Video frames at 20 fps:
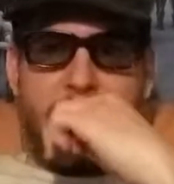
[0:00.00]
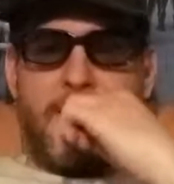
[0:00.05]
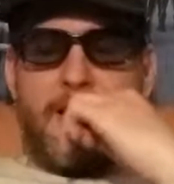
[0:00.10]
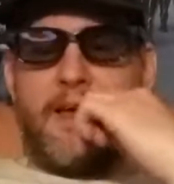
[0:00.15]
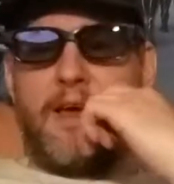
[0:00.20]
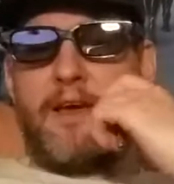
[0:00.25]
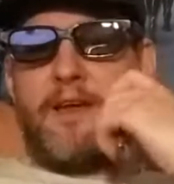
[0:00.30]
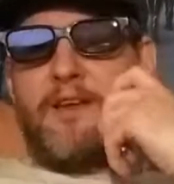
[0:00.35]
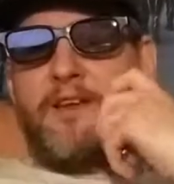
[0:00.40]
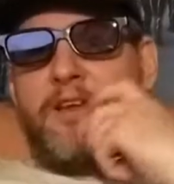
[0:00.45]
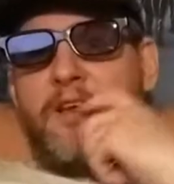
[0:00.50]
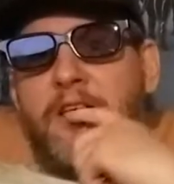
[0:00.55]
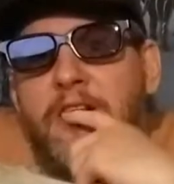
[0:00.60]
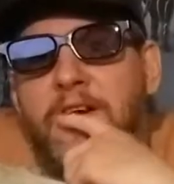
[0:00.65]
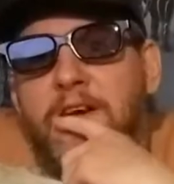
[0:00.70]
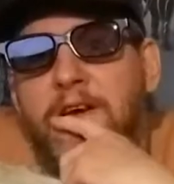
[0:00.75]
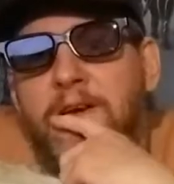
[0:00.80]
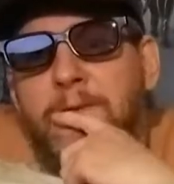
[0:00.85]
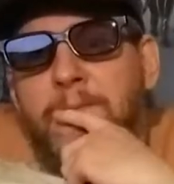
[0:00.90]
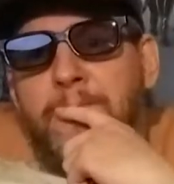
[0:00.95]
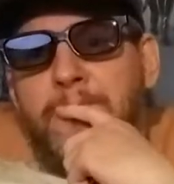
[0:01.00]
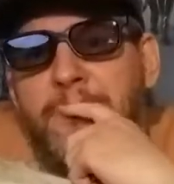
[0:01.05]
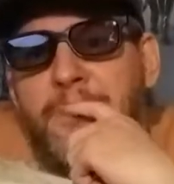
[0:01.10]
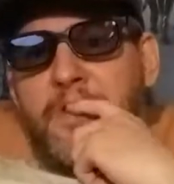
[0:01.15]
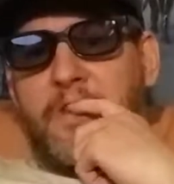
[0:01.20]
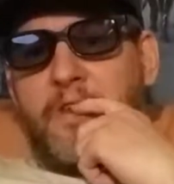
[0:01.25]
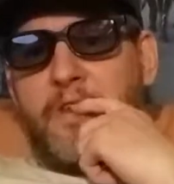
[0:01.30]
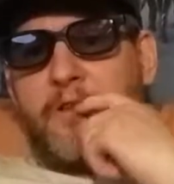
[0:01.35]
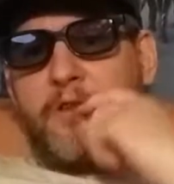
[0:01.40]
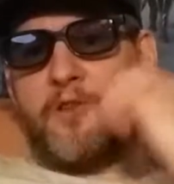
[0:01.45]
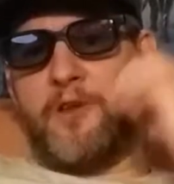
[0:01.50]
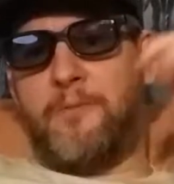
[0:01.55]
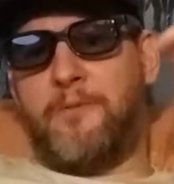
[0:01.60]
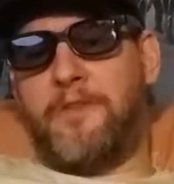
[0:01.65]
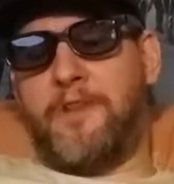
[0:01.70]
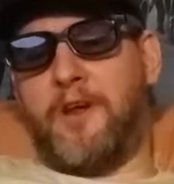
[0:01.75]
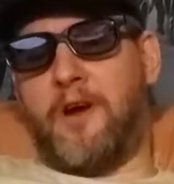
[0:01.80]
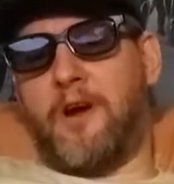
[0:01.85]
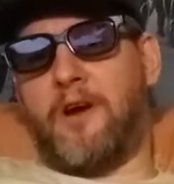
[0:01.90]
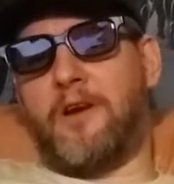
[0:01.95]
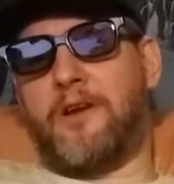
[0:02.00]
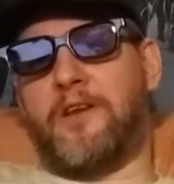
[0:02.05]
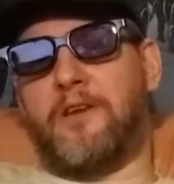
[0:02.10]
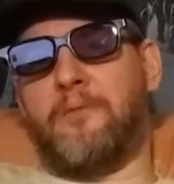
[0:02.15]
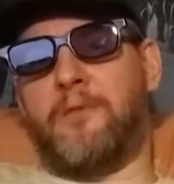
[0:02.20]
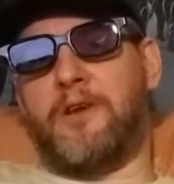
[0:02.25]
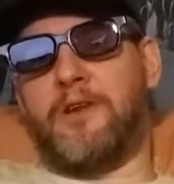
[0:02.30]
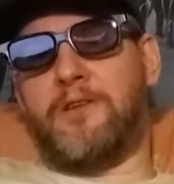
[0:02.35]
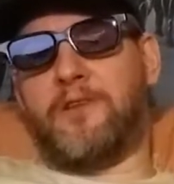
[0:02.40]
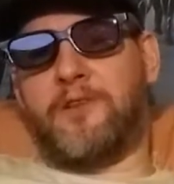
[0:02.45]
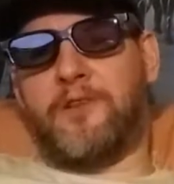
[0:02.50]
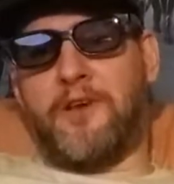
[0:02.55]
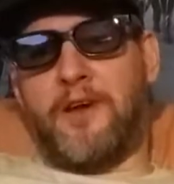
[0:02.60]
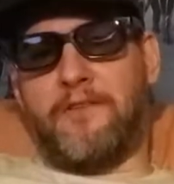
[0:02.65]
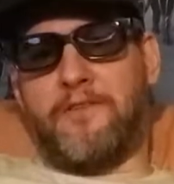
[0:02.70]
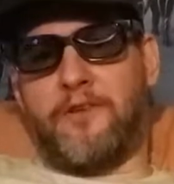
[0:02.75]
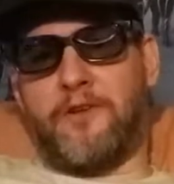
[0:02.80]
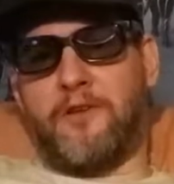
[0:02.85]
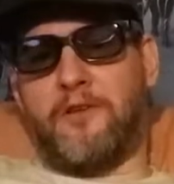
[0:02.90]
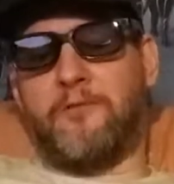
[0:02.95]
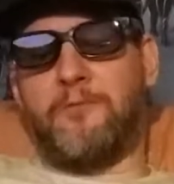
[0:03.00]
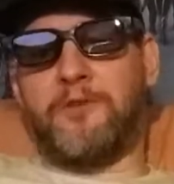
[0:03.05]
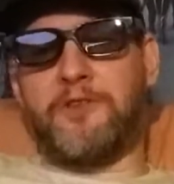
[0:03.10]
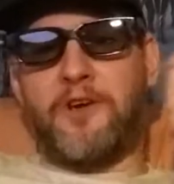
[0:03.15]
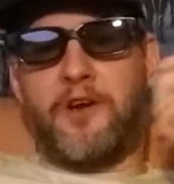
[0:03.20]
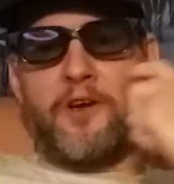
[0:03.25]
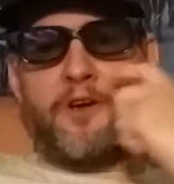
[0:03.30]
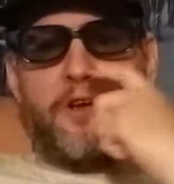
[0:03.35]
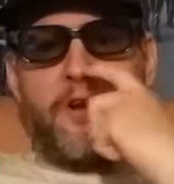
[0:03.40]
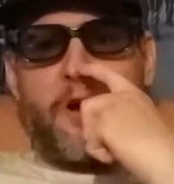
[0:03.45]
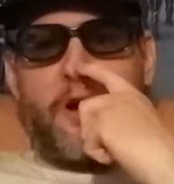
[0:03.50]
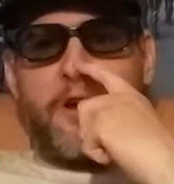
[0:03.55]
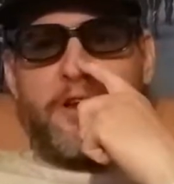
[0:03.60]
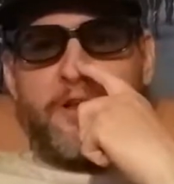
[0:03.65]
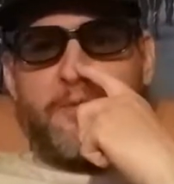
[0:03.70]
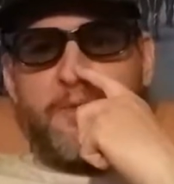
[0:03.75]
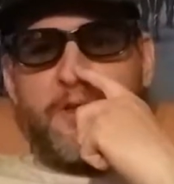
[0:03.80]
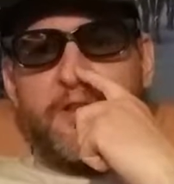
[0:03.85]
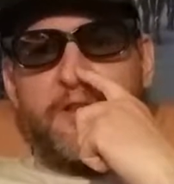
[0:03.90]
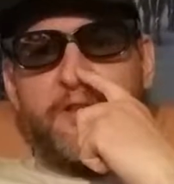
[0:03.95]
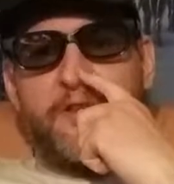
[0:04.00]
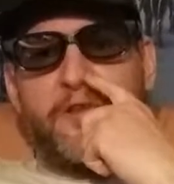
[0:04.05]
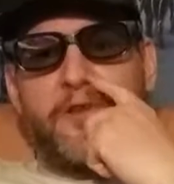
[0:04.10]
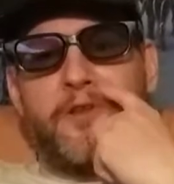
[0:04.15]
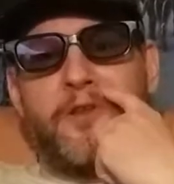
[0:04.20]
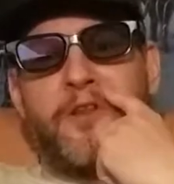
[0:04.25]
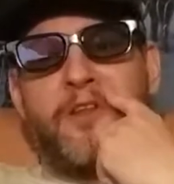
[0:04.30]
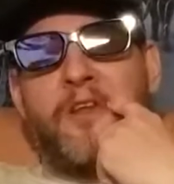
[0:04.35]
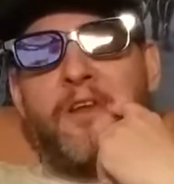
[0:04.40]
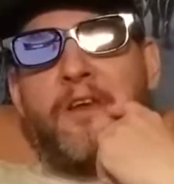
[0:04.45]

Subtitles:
And some of the arguments I've heard, which are good arguments,